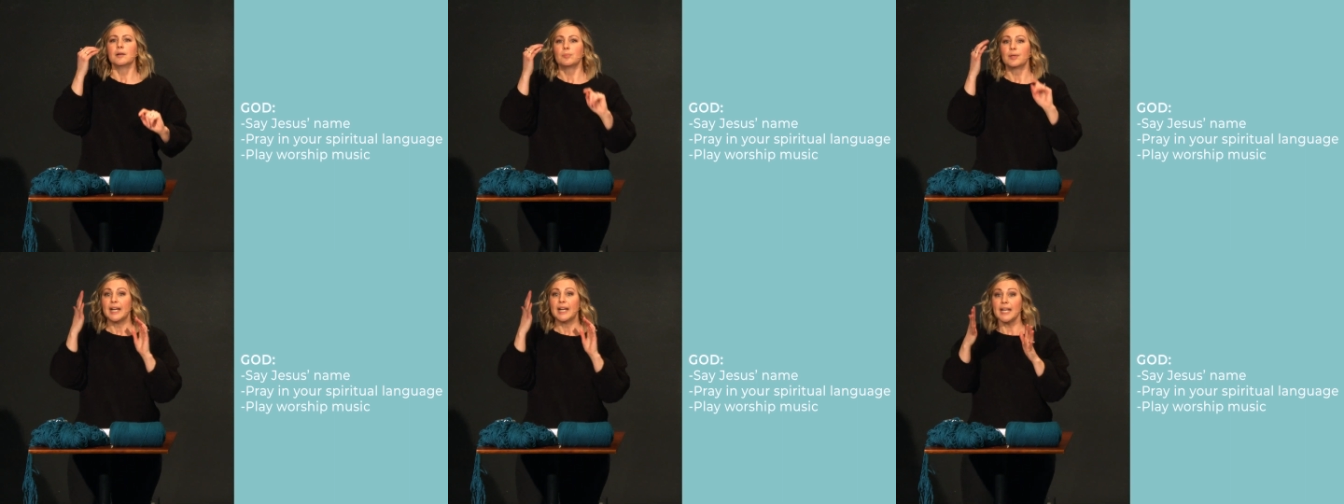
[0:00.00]

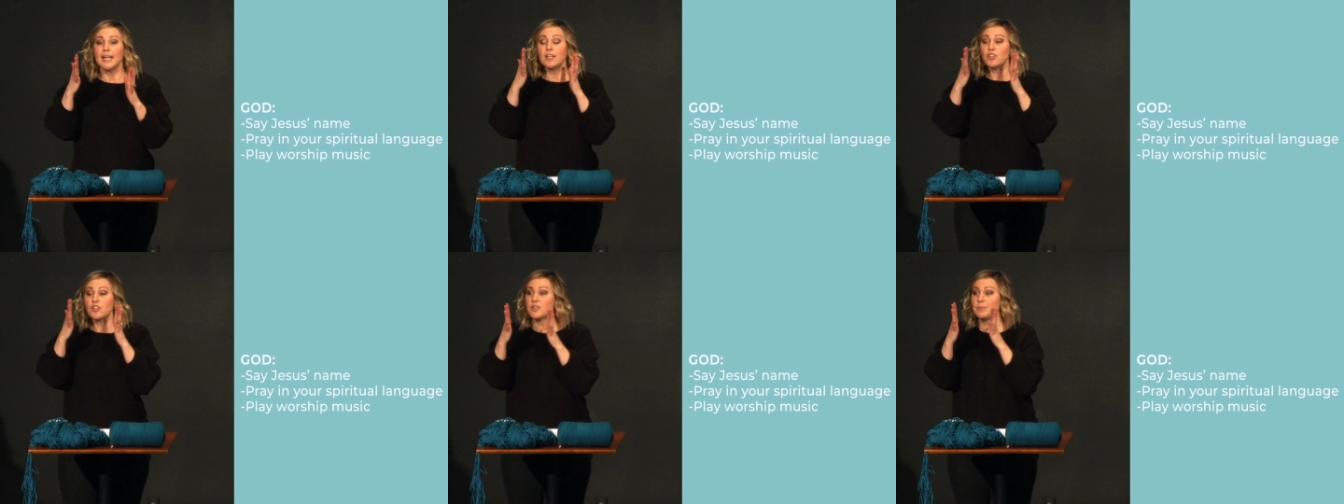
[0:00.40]
Praying
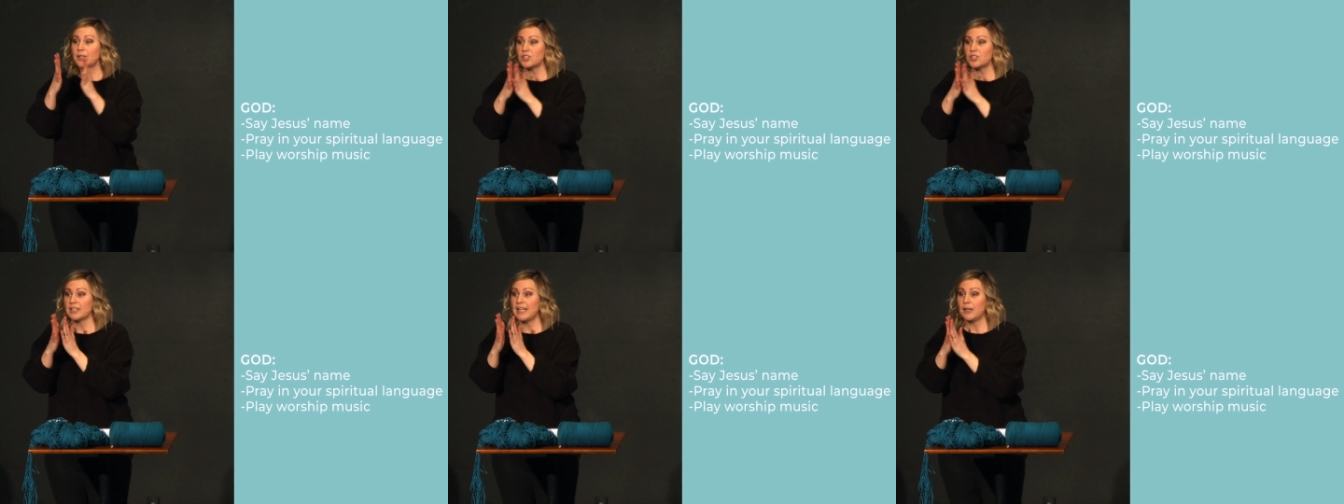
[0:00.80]
in your
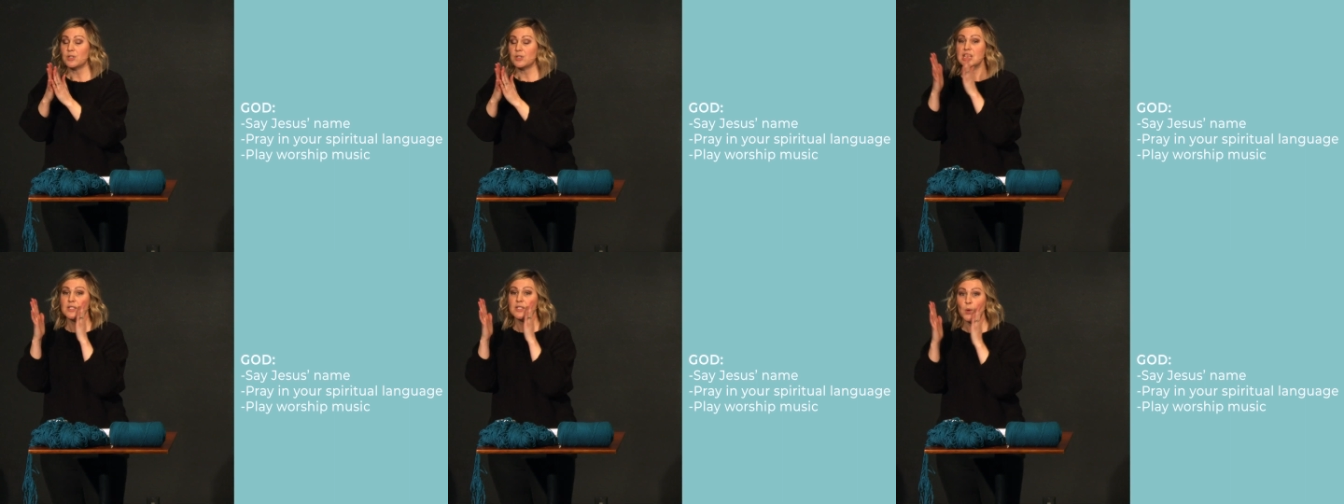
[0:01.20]
spiritual
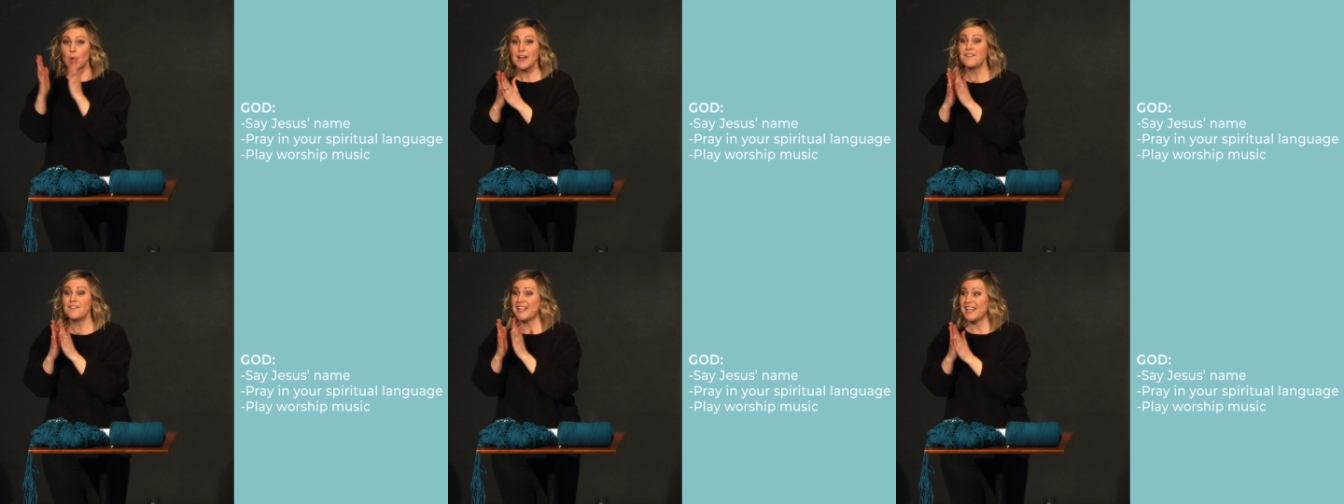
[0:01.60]
language is one of the